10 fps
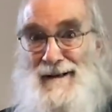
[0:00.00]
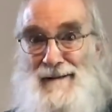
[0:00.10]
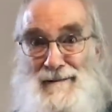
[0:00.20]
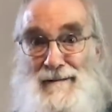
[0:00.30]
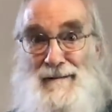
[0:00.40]

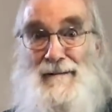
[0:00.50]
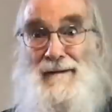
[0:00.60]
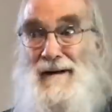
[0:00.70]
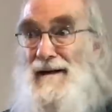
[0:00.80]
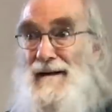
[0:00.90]

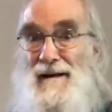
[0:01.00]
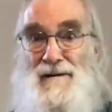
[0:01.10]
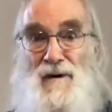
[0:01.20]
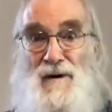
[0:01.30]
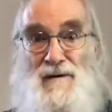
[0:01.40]
he
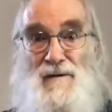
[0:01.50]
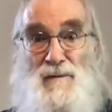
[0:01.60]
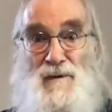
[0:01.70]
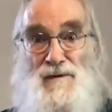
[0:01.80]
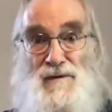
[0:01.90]
talked
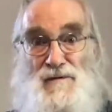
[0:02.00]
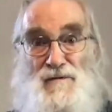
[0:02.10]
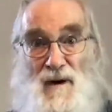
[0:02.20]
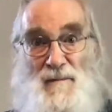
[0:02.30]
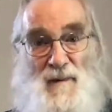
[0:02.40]
with
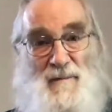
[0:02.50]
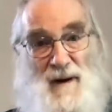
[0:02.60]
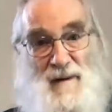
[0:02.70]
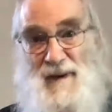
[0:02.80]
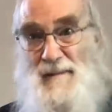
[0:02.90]
Trump
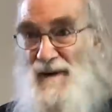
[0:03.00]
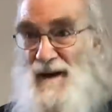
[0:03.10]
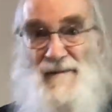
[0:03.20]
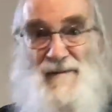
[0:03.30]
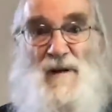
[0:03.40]
about maybe
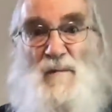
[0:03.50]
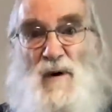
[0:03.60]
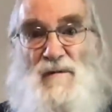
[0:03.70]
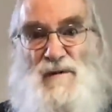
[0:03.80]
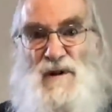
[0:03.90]
having a
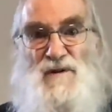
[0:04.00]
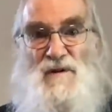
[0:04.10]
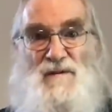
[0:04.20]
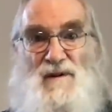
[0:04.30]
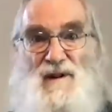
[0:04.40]
more
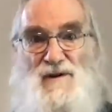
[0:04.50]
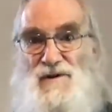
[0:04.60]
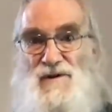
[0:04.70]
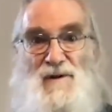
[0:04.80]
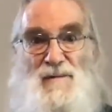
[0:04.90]
decent
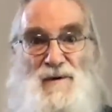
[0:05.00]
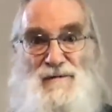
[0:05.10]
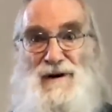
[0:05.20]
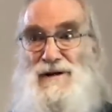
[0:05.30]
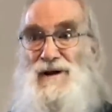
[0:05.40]
relationship with
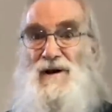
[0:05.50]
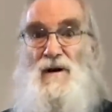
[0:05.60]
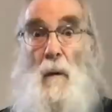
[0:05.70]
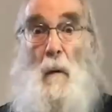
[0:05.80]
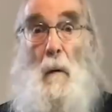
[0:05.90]
Russia.
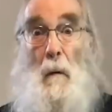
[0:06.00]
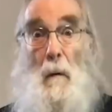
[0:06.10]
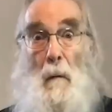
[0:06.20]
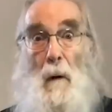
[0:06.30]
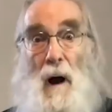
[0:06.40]

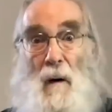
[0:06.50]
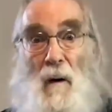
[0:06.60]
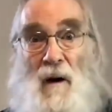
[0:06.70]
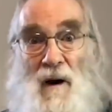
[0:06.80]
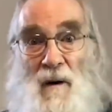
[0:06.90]
Wow.
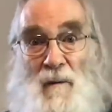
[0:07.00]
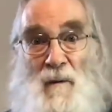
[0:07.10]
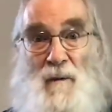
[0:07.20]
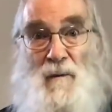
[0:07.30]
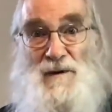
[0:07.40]

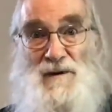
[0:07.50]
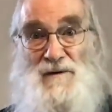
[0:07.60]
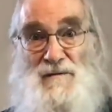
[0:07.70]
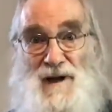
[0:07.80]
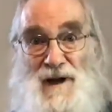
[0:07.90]
What's
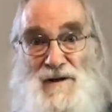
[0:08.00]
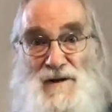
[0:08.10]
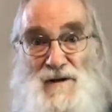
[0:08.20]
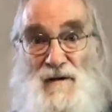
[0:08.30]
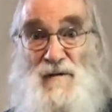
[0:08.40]
the
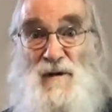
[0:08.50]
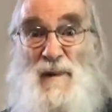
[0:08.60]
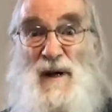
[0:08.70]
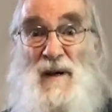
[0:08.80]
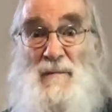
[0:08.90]
reaction of the
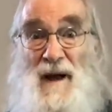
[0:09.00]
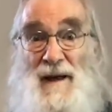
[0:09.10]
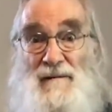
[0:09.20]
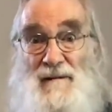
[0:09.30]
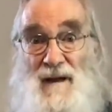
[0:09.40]
Mickey
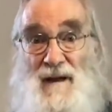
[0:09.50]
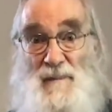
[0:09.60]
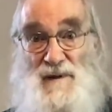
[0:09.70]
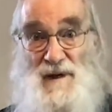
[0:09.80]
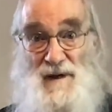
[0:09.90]
Mat, and
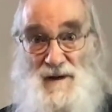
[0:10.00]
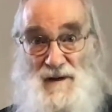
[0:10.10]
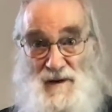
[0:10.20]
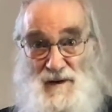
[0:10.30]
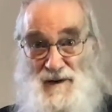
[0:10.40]

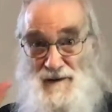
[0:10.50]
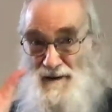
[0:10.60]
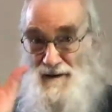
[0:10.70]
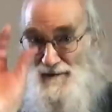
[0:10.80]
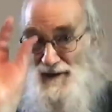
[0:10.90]
particularly
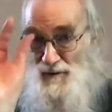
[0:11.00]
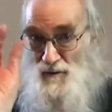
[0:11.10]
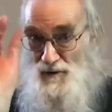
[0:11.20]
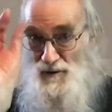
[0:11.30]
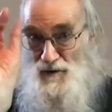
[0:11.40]
that
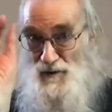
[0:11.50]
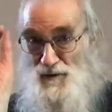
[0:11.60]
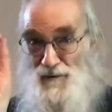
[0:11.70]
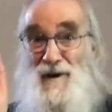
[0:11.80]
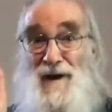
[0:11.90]

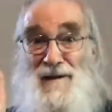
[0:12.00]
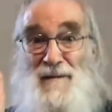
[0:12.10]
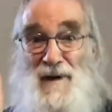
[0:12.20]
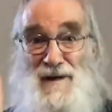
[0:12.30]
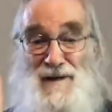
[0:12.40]
cornerstone, the
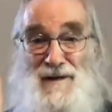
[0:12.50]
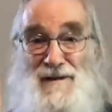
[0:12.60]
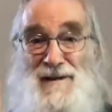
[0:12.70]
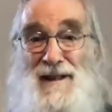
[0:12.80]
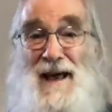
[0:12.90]
media,
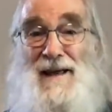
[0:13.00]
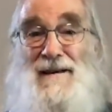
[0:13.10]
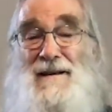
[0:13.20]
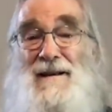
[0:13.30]
to that?